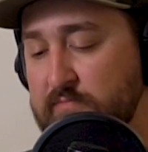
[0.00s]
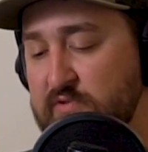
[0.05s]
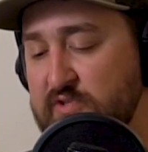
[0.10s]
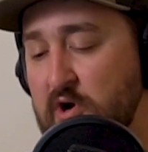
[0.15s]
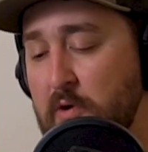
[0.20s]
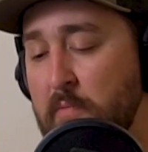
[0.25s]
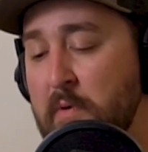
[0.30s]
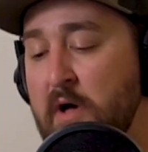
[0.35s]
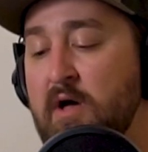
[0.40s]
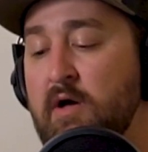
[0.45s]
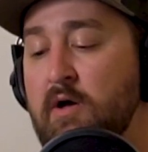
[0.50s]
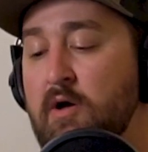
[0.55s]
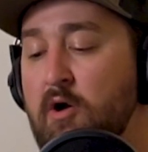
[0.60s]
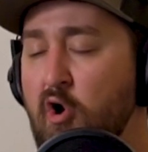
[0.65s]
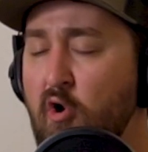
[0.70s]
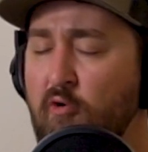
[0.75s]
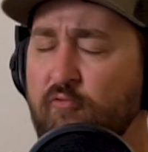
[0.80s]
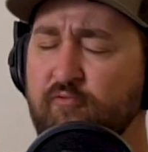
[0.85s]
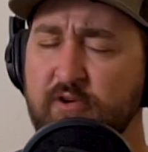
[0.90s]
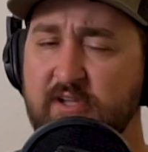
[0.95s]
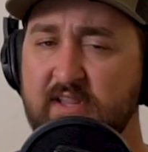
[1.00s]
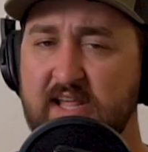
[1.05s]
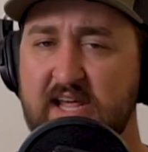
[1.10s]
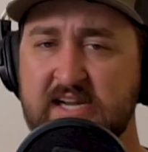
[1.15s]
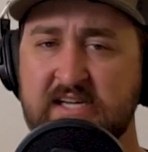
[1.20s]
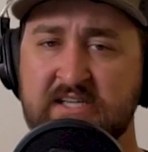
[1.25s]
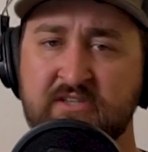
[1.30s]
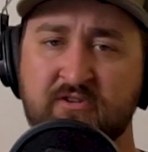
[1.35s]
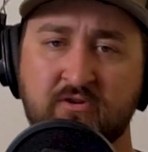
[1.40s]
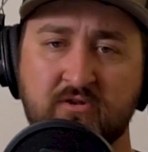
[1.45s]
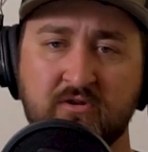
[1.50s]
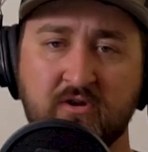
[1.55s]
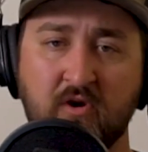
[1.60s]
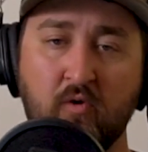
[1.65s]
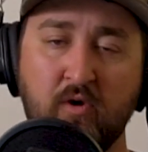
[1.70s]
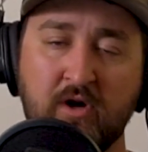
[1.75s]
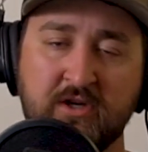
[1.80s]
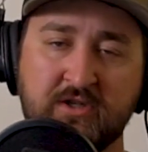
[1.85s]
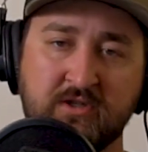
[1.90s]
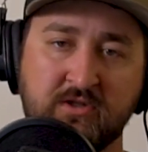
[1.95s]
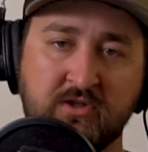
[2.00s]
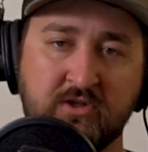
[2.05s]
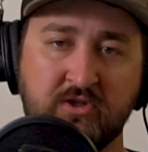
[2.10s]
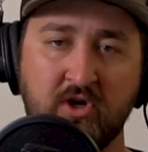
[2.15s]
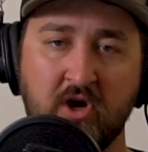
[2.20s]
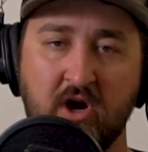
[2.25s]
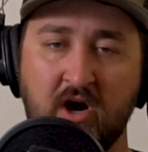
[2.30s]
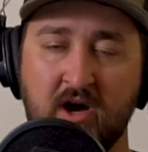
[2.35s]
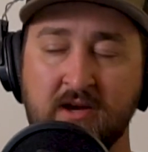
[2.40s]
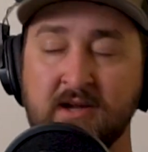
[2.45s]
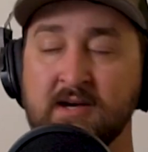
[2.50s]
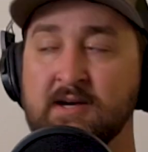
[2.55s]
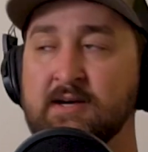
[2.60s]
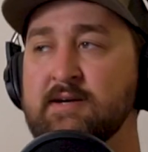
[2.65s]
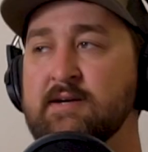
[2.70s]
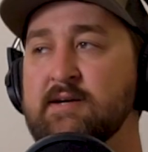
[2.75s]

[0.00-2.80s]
So hopefully that answers your questions, John.